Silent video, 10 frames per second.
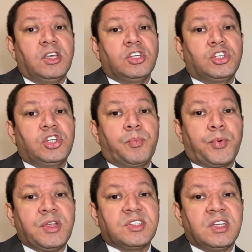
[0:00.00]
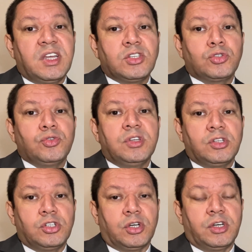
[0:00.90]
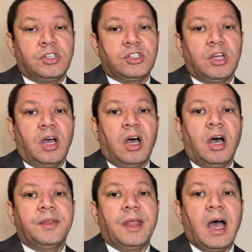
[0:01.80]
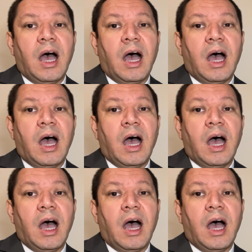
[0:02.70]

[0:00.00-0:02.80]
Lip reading: she presents to the judge an